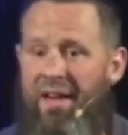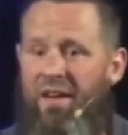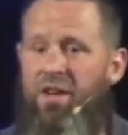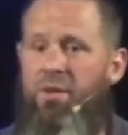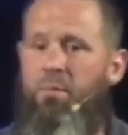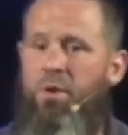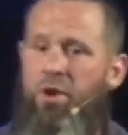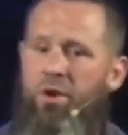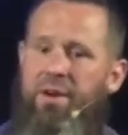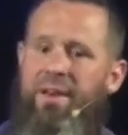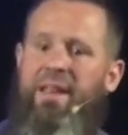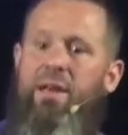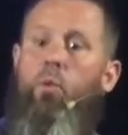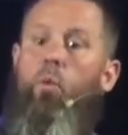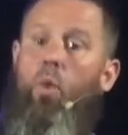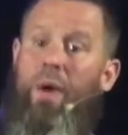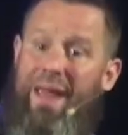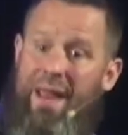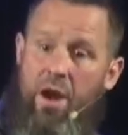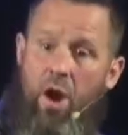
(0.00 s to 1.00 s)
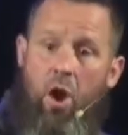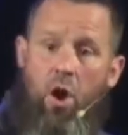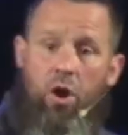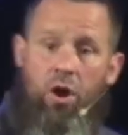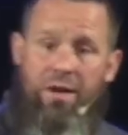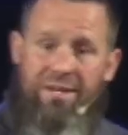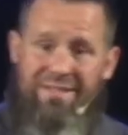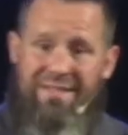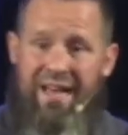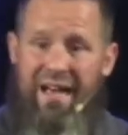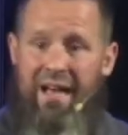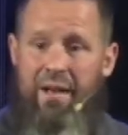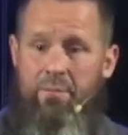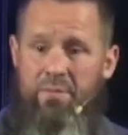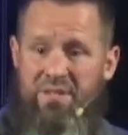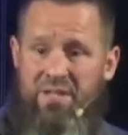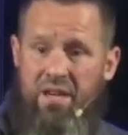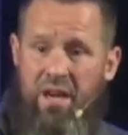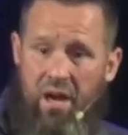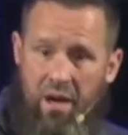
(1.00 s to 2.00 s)
I'm in that community, when hard
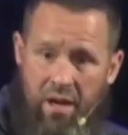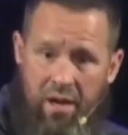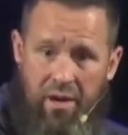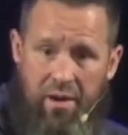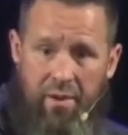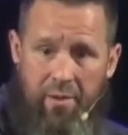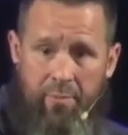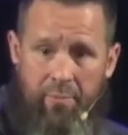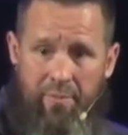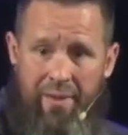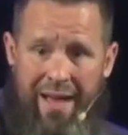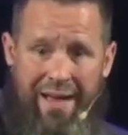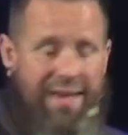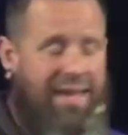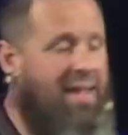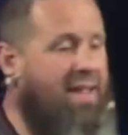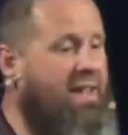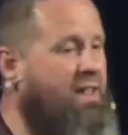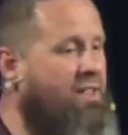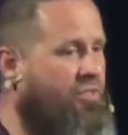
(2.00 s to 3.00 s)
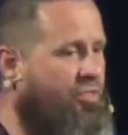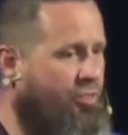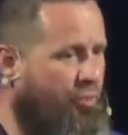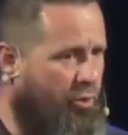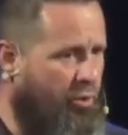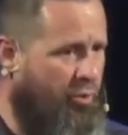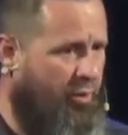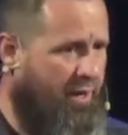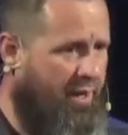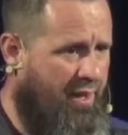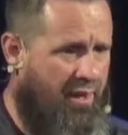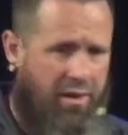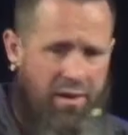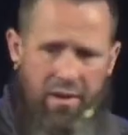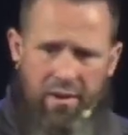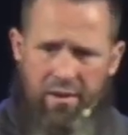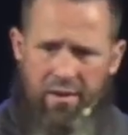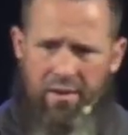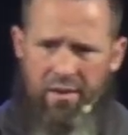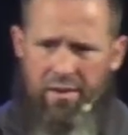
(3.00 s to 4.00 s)
times come, I can get through
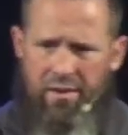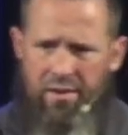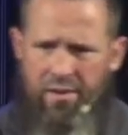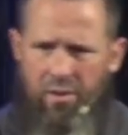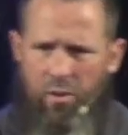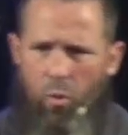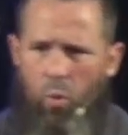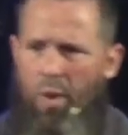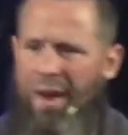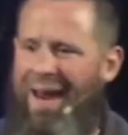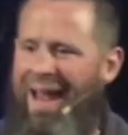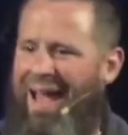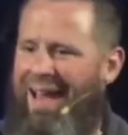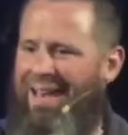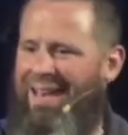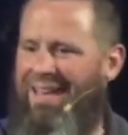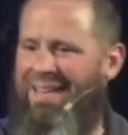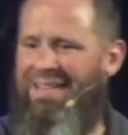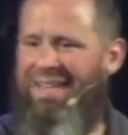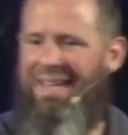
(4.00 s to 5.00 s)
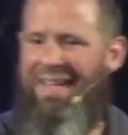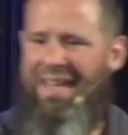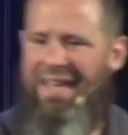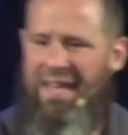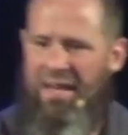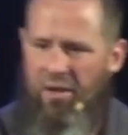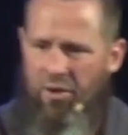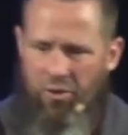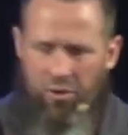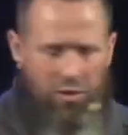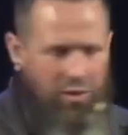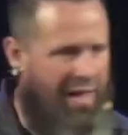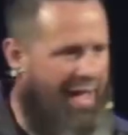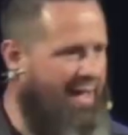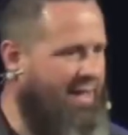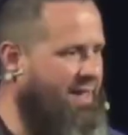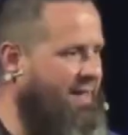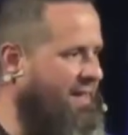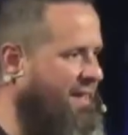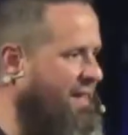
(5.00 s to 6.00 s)
it. When I need to
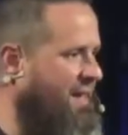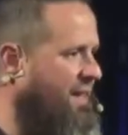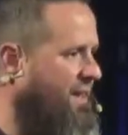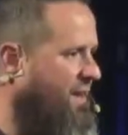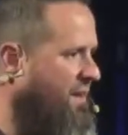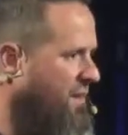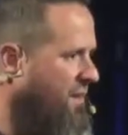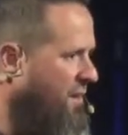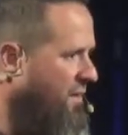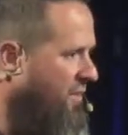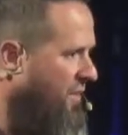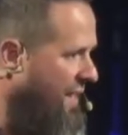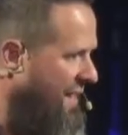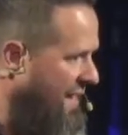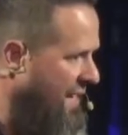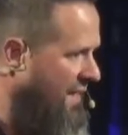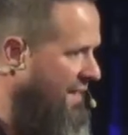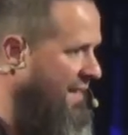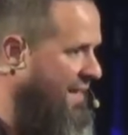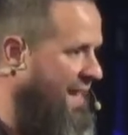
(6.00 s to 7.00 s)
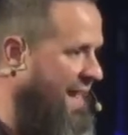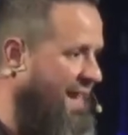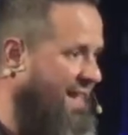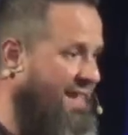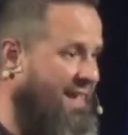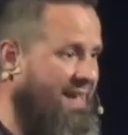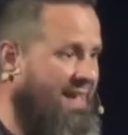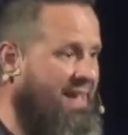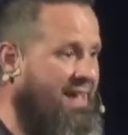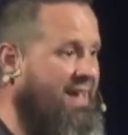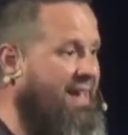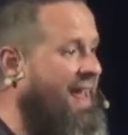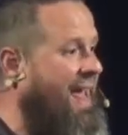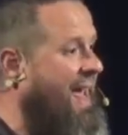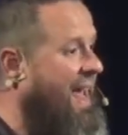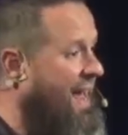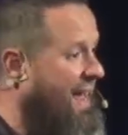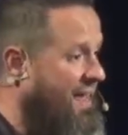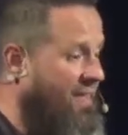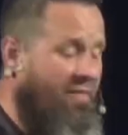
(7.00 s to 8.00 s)
heal, I can get the healing I
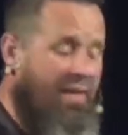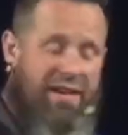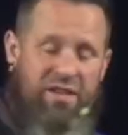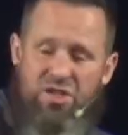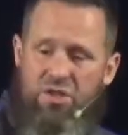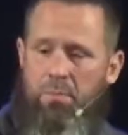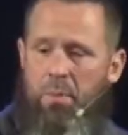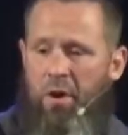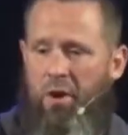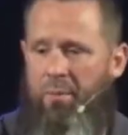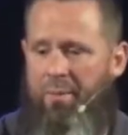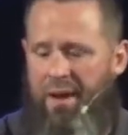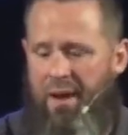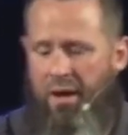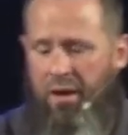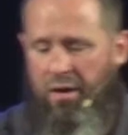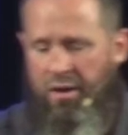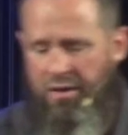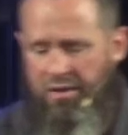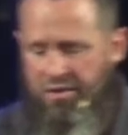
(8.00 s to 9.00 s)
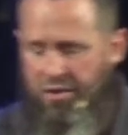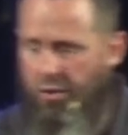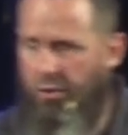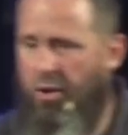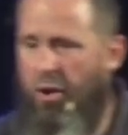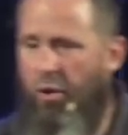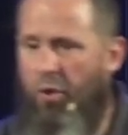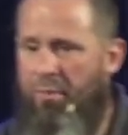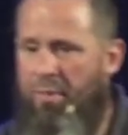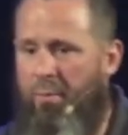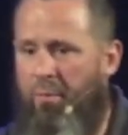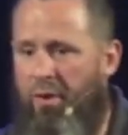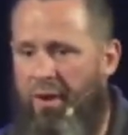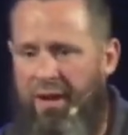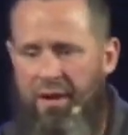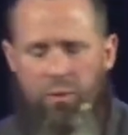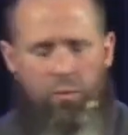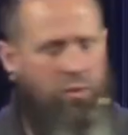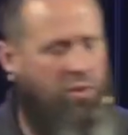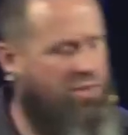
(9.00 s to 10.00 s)
need, and they spur me on to grow.
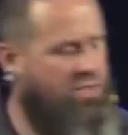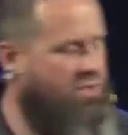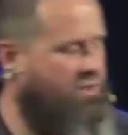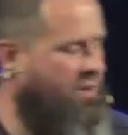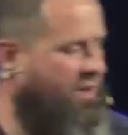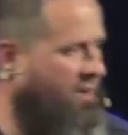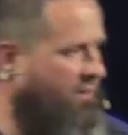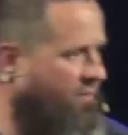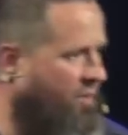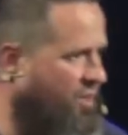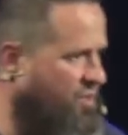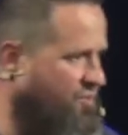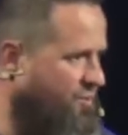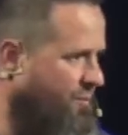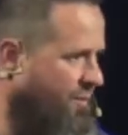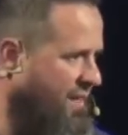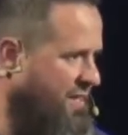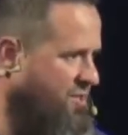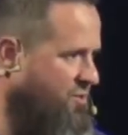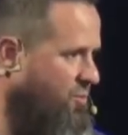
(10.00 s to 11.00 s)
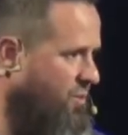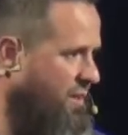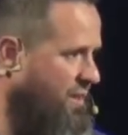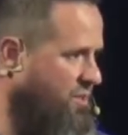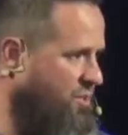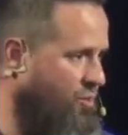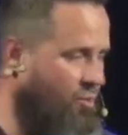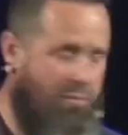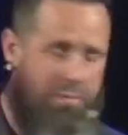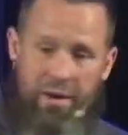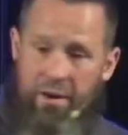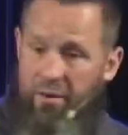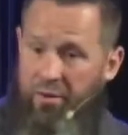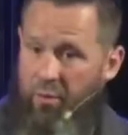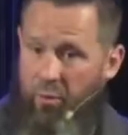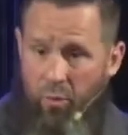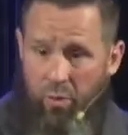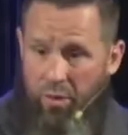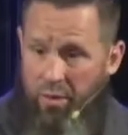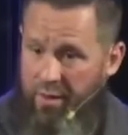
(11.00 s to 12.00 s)
Remember Edward's uh, verse from last week two are
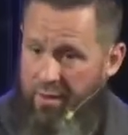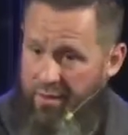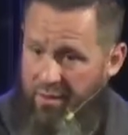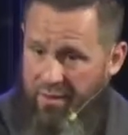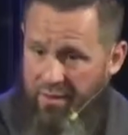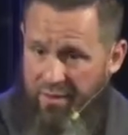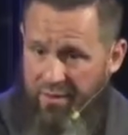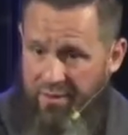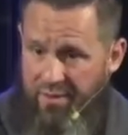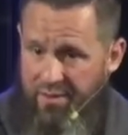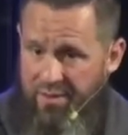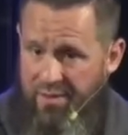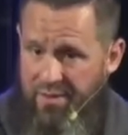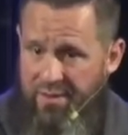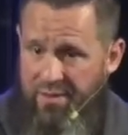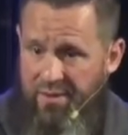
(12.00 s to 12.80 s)
better than one.